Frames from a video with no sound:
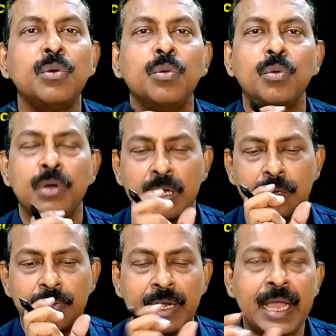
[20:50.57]

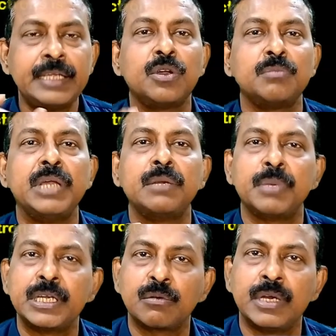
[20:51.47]
line of that
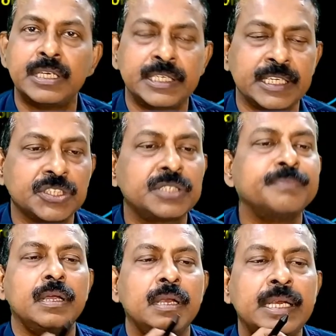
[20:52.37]
particular text.
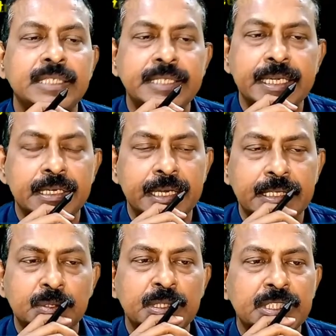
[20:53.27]
Let's take next
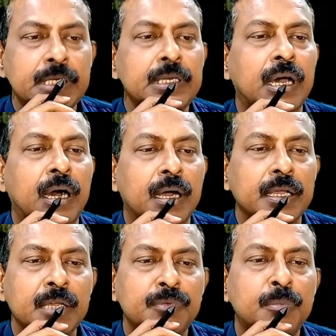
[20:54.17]
question.
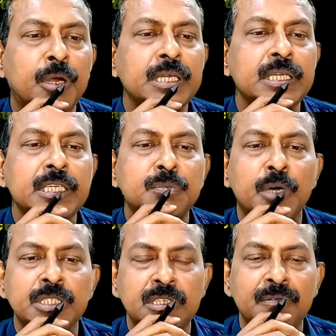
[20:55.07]
If a body is
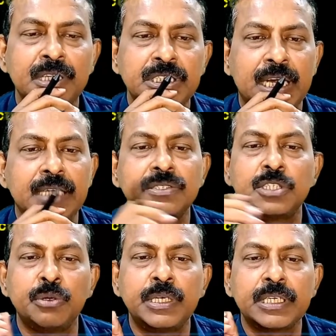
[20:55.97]
positively charged,
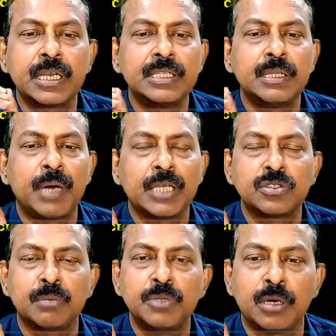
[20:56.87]
theoretically the mass
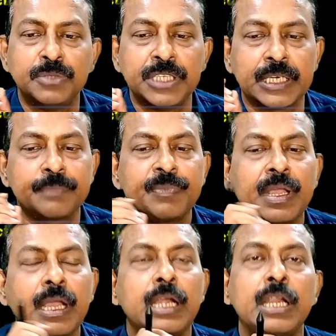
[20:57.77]
of the object.
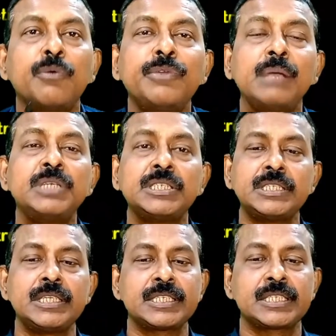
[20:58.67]
Now we have just
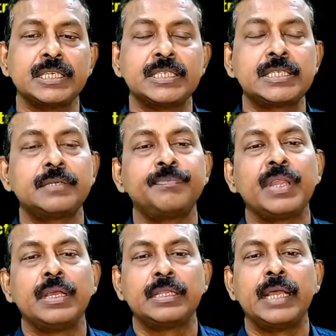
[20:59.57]
discussed
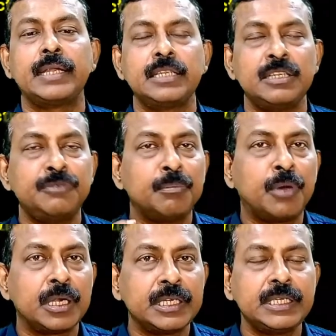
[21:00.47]
that if a
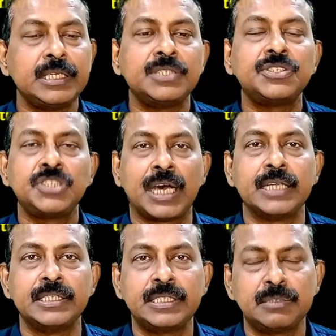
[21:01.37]
body is charged,
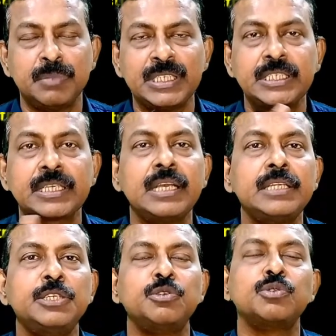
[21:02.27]
it is basically
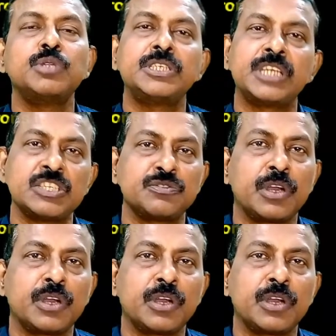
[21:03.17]
due to the transfer of